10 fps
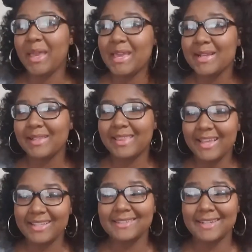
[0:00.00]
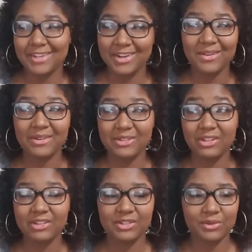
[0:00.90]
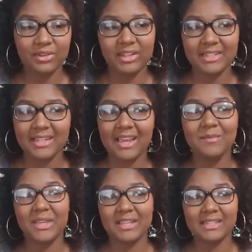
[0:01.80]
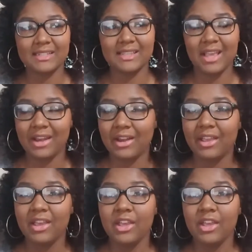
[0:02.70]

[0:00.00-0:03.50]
pay things that you owe to the school on time, because then,